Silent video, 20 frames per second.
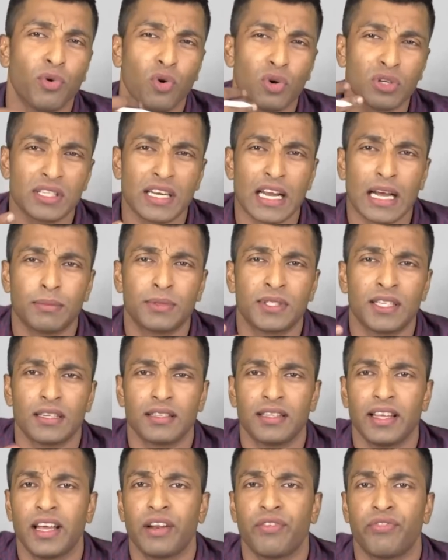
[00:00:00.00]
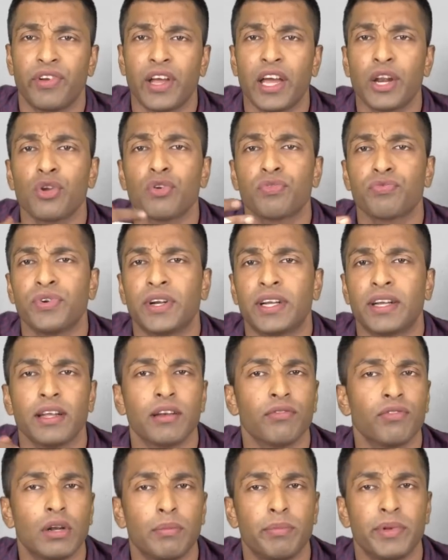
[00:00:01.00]
If more slabs are there, where you
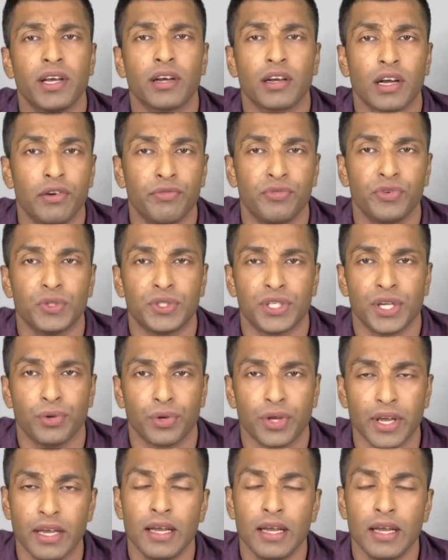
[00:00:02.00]
fit in will be a confusion.